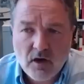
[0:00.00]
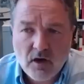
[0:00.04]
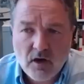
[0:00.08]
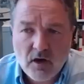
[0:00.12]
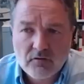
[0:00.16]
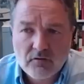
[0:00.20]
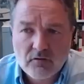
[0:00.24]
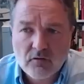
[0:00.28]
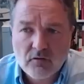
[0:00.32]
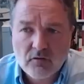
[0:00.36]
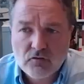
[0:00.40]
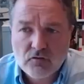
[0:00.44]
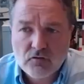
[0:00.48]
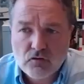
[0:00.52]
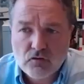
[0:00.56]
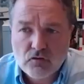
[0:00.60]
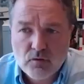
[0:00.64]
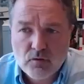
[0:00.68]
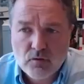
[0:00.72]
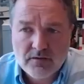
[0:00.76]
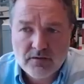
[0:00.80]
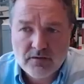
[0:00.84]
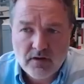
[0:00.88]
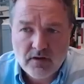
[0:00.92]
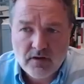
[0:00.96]
kind of
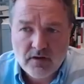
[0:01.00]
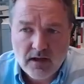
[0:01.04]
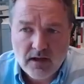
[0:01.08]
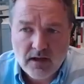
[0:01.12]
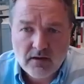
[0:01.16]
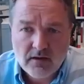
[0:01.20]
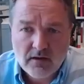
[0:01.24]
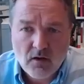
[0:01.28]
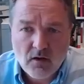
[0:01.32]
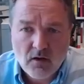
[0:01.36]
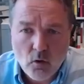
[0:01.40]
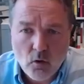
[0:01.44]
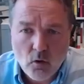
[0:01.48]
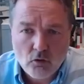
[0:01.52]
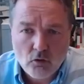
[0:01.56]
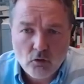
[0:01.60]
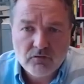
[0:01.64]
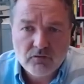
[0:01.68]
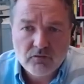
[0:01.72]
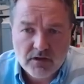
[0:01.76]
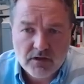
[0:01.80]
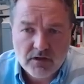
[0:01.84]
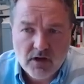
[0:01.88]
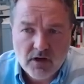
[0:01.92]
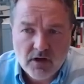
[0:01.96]
new attack
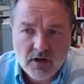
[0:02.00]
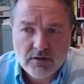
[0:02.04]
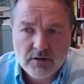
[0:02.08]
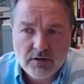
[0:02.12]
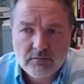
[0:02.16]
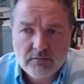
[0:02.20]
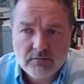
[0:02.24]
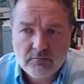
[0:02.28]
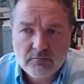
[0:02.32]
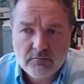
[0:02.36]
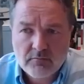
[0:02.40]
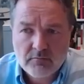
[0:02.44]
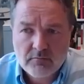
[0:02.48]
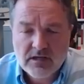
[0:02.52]
on Tigray,